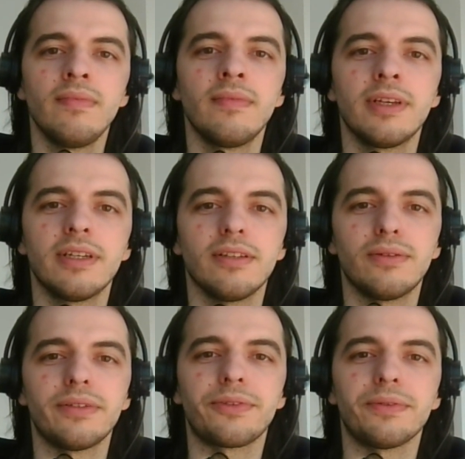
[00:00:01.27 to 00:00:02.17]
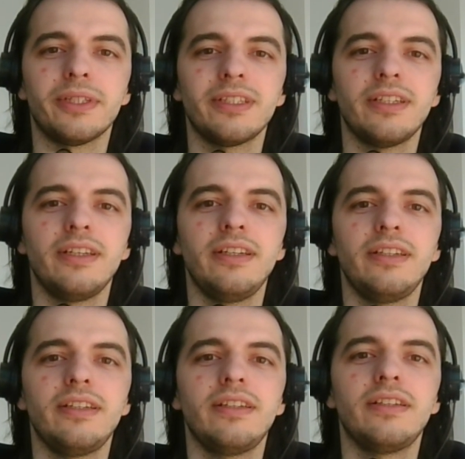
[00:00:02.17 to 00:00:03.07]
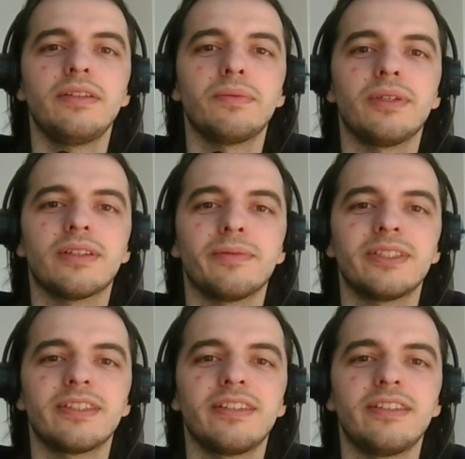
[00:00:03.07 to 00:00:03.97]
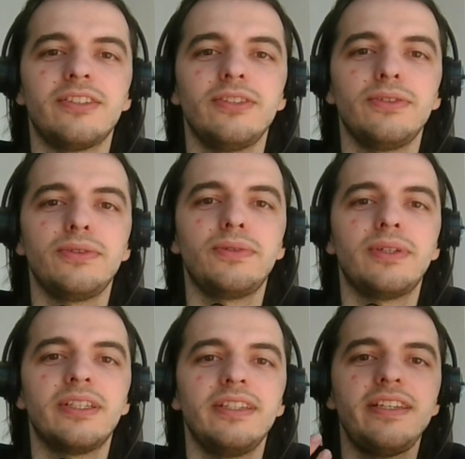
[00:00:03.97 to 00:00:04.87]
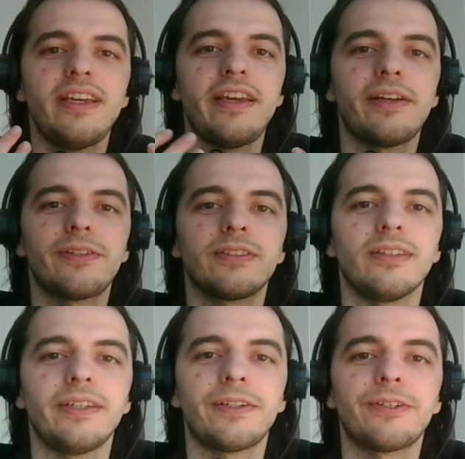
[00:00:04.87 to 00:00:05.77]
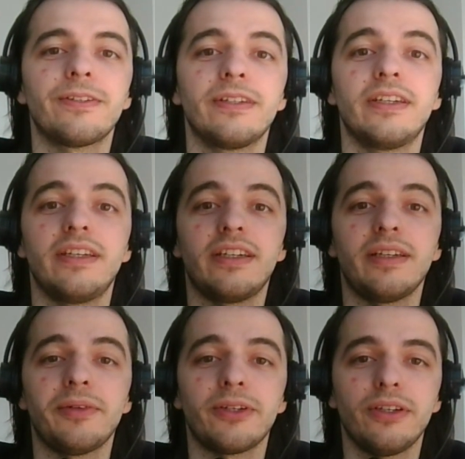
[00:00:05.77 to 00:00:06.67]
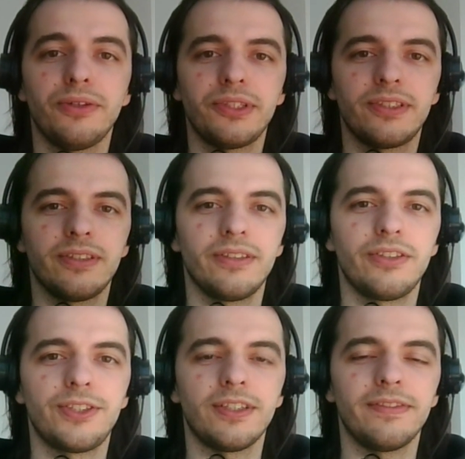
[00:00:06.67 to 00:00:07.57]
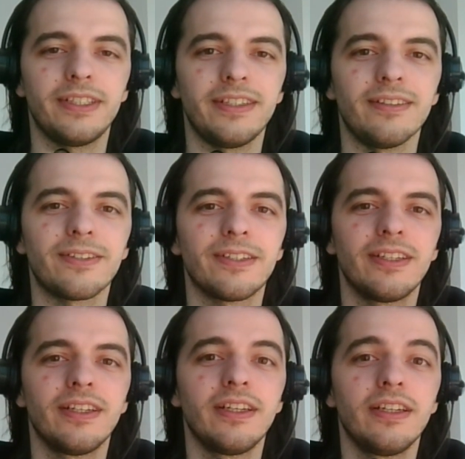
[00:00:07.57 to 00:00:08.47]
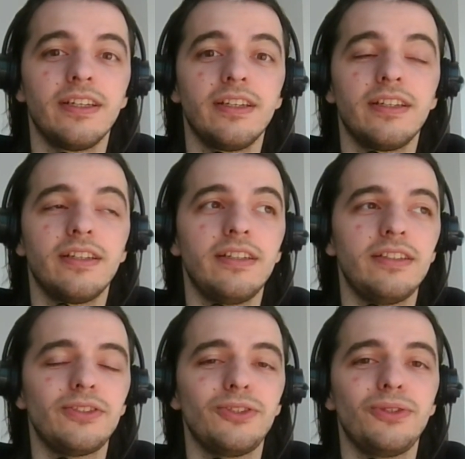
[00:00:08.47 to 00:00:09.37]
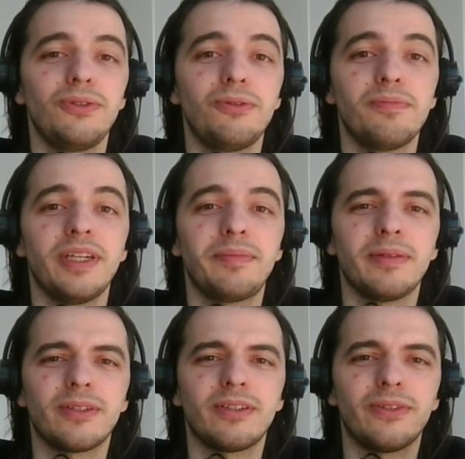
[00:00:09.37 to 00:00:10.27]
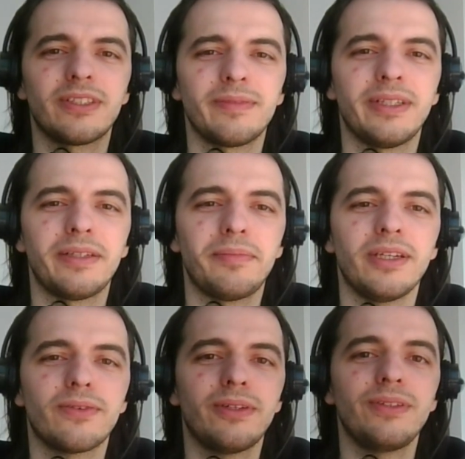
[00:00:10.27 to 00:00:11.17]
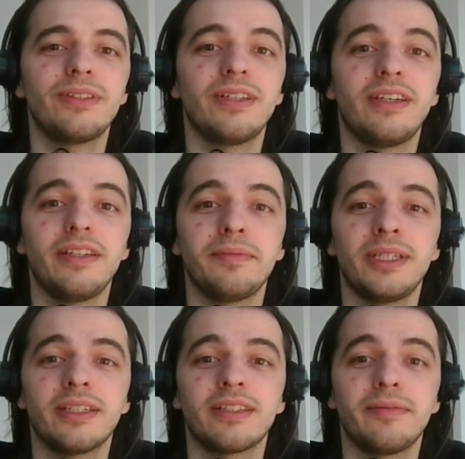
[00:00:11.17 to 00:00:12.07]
Hello, everyone, and welcome once again to the Heir's Lair. I'm your host, Jonathan Taylor. As you might be able to notice in my background, uh, I'm back in